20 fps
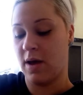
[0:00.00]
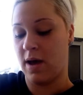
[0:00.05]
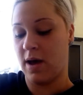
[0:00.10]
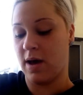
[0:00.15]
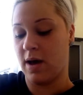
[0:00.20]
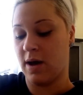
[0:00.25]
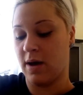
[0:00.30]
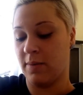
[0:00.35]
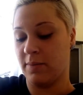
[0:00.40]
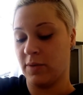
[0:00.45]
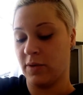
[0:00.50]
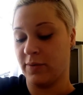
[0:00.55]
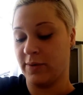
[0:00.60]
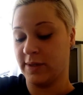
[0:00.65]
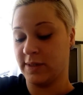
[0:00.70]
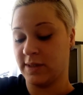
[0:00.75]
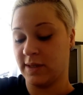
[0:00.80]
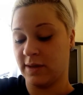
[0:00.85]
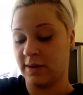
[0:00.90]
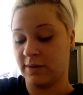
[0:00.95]
The
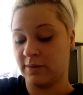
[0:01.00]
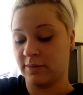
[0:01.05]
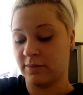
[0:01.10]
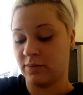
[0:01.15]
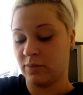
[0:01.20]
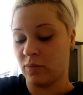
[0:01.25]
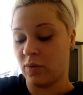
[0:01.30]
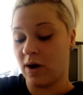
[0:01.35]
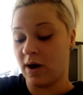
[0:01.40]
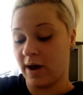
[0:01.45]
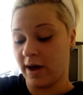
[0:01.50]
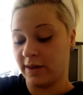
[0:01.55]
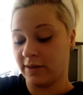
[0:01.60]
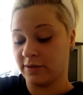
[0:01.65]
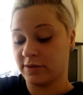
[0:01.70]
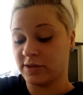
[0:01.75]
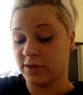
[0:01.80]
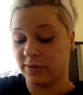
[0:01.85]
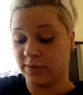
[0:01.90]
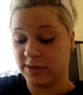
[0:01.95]
reason why they're
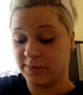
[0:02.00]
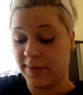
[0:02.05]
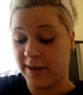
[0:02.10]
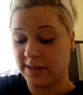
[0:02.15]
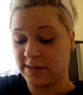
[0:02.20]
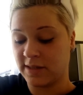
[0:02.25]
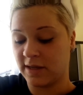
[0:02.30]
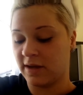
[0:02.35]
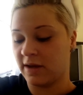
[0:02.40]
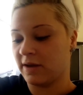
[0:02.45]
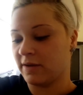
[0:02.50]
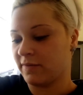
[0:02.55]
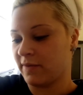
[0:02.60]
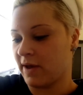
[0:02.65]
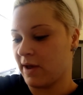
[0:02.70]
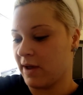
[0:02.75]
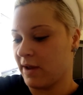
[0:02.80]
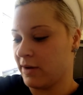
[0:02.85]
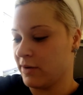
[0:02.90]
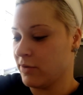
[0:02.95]
so expensive
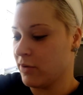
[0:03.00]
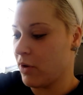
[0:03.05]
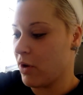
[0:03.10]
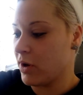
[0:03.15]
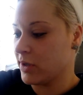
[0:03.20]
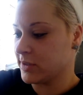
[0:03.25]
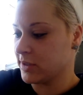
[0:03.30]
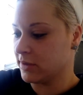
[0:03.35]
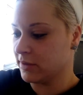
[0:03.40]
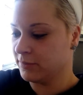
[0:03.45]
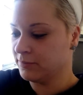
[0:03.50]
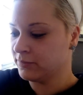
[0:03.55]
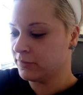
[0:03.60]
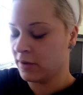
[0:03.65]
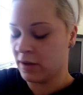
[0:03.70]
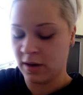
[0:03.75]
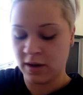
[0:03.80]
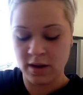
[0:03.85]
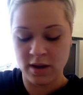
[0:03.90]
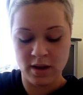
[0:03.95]
and awesome
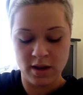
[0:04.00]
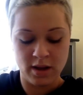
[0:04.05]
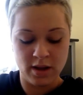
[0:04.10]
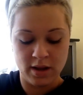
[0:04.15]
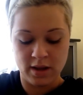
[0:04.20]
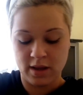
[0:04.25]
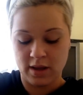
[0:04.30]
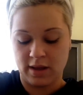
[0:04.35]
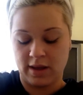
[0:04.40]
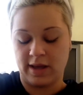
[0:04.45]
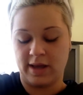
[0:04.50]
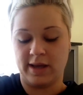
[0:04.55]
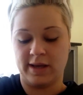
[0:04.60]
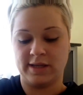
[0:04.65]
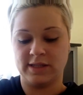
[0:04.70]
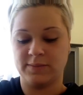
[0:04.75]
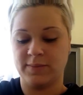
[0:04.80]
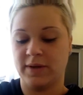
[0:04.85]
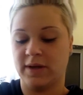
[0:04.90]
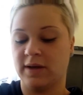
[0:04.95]

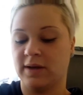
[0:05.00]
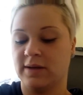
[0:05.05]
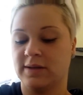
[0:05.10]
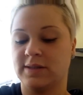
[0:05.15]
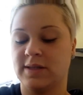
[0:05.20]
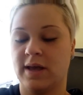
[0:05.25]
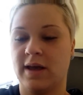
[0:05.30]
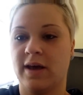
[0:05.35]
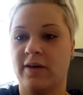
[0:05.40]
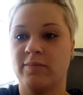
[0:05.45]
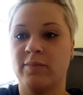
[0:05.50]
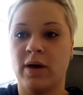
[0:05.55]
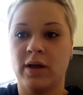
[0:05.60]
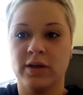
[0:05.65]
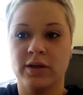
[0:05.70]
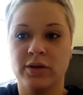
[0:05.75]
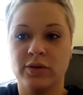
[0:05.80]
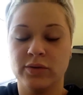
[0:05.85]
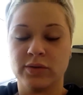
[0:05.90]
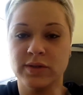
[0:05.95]
is because they have
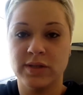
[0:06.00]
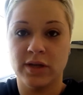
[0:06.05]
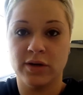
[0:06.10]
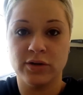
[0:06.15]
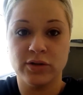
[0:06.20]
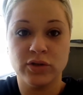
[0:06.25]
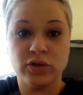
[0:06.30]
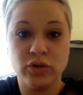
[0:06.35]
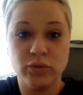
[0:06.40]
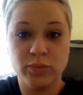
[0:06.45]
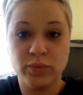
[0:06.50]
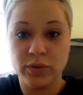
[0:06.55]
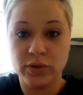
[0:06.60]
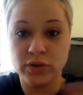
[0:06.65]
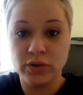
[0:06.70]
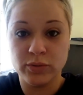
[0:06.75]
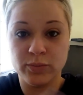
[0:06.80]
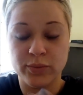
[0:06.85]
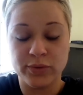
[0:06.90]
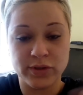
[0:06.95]
molecules that are super
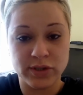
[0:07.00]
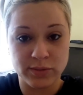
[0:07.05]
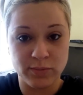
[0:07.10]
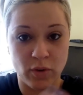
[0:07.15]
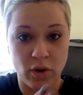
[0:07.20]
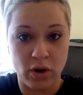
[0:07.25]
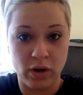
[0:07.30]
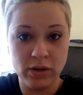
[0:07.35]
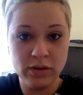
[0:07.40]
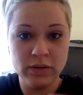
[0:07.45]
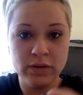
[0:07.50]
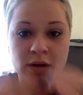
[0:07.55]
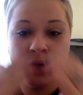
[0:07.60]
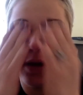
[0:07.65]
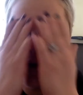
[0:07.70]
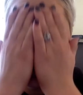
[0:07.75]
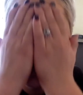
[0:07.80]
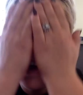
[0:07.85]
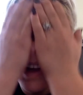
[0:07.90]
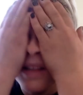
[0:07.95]
duper small.
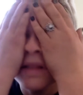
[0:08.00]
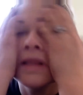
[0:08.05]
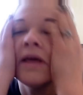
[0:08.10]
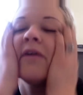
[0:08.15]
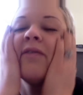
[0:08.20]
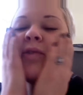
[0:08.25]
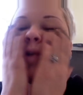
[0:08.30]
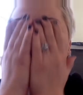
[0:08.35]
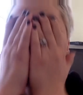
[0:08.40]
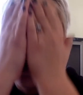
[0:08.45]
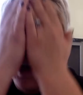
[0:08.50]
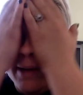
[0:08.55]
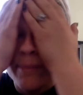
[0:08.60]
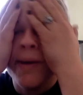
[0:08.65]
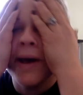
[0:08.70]
Therefore, they can